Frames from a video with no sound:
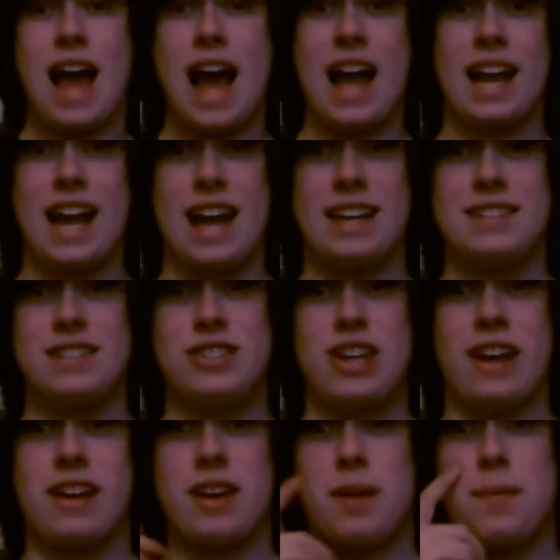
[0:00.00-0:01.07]
Hi guys, it's
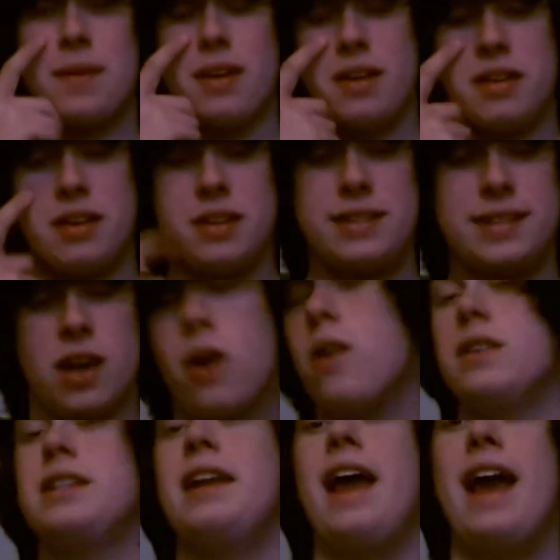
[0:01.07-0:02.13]
Jacob.
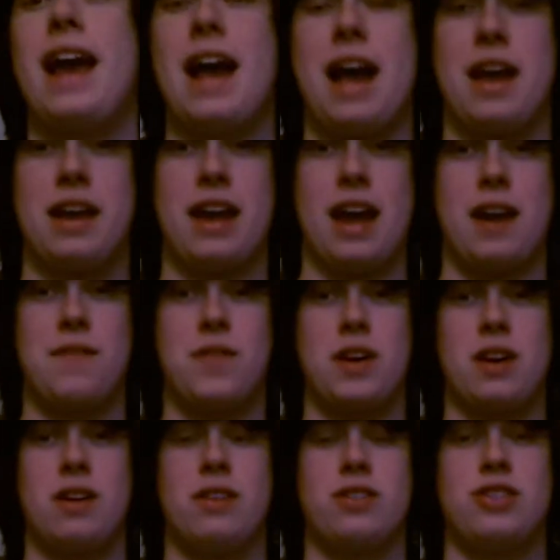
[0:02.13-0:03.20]
So today I kind of
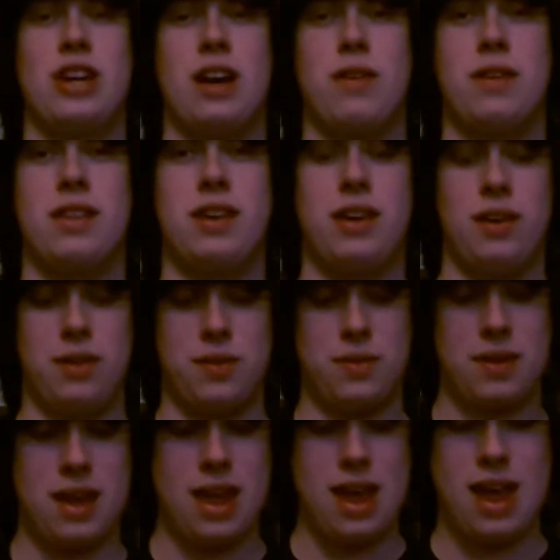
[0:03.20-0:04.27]
wanted to share with you